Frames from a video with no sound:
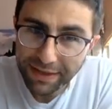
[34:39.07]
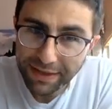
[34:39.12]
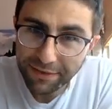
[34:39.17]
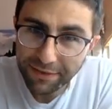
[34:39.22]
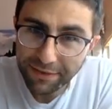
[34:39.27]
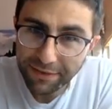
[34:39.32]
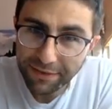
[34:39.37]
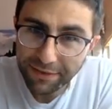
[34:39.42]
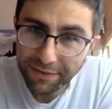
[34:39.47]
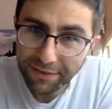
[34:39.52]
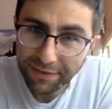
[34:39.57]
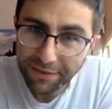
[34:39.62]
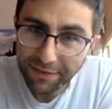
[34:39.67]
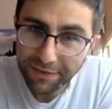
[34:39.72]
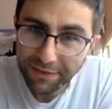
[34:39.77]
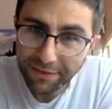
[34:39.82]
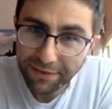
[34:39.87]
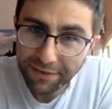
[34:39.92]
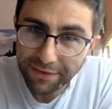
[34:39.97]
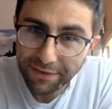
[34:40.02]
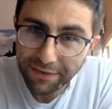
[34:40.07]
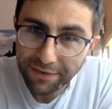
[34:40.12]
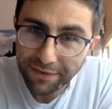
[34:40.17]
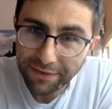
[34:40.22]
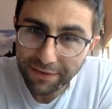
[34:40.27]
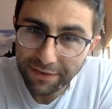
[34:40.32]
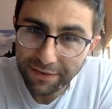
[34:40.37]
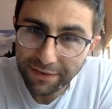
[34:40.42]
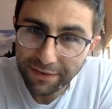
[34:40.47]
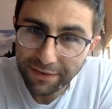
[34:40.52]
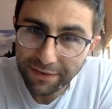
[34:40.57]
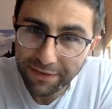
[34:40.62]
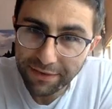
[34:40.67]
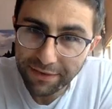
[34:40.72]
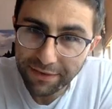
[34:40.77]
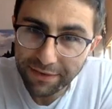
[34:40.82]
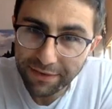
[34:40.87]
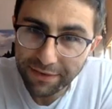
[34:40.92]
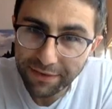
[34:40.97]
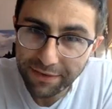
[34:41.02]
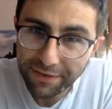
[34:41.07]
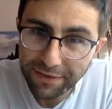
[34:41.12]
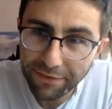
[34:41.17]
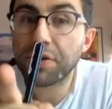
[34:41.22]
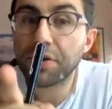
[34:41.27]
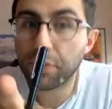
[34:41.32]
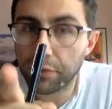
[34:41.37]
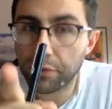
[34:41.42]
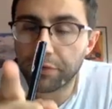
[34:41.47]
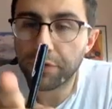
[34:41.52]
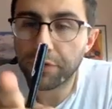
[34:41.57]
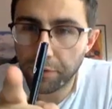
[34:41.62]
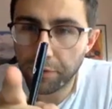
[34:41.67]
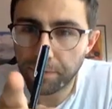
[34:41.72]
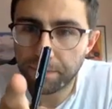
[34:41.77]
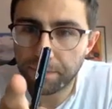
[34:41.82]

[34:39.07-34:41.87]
and this kind of thing. You've got another integral to do.